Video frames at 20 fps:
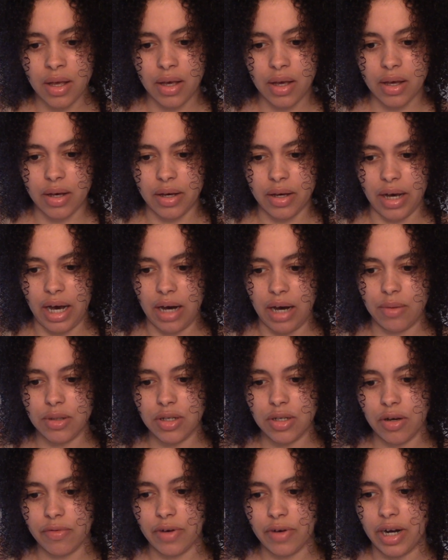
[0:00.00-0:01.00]
yeah, I was
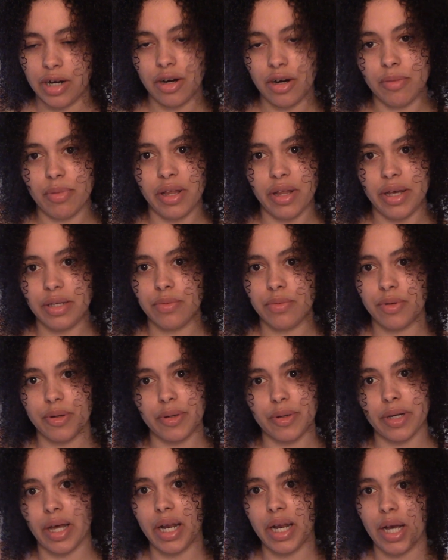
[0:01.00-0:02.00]
over at her place. We
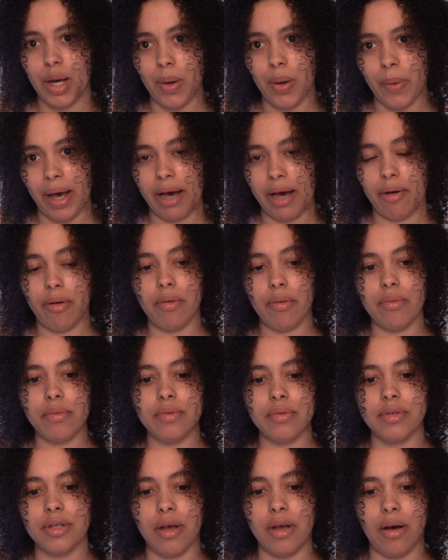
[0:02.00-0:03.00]
were gonna go out,
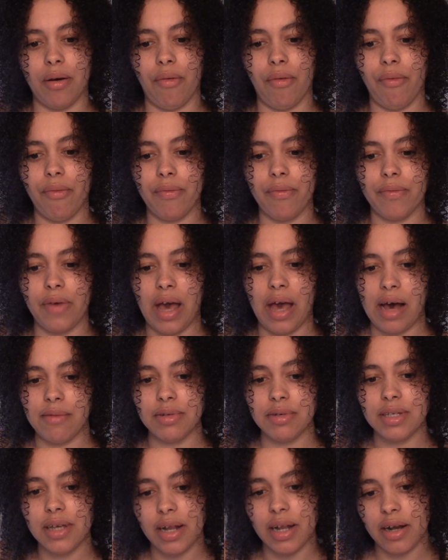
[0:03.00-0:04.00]
so yeah, I
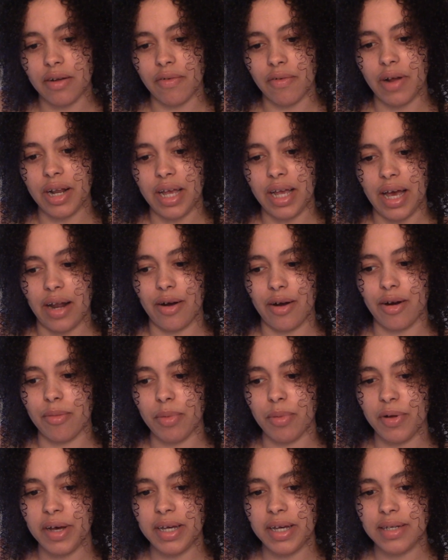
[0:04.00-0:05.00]
was getting ready at her
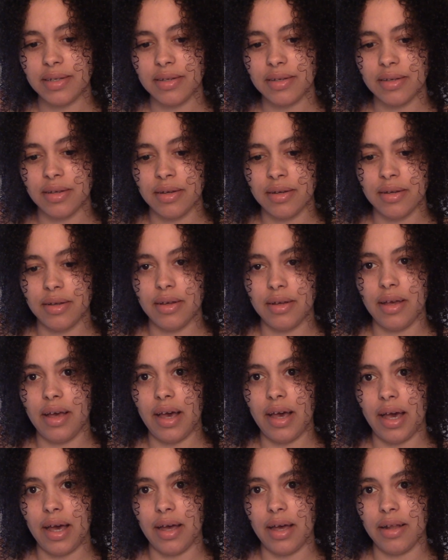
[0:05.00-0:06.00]
place,
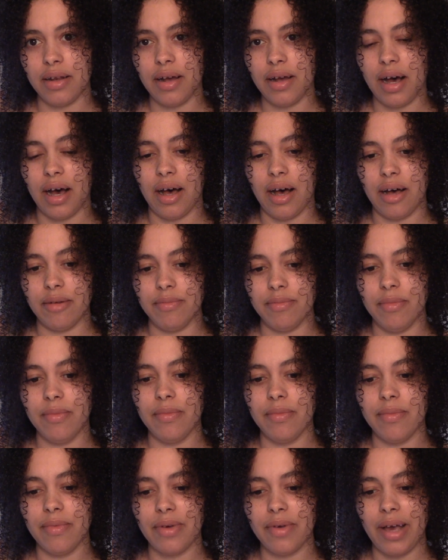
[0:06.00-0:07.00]
and
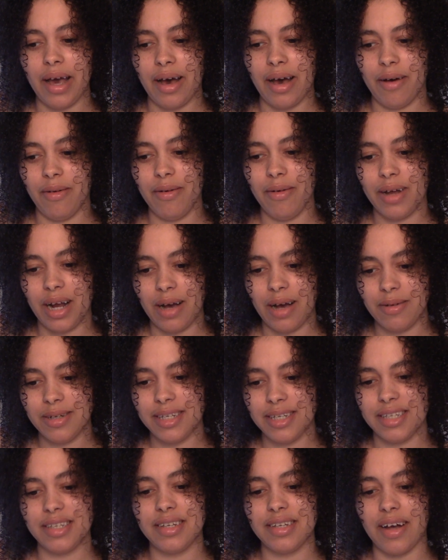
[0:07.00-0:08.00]
yeah, when I
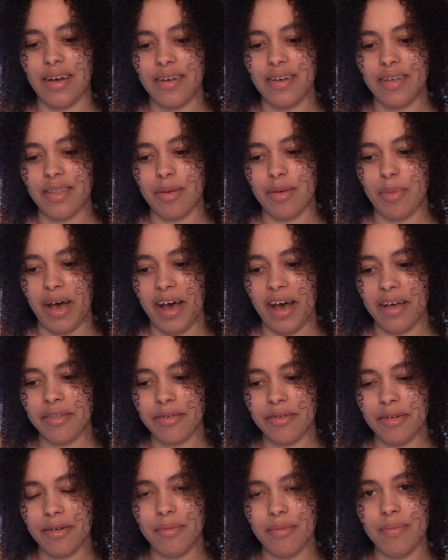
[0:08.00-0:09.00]
was done in the
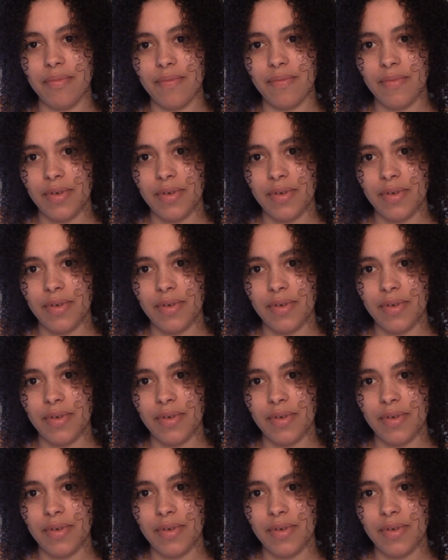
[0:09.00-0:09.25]
bathroom,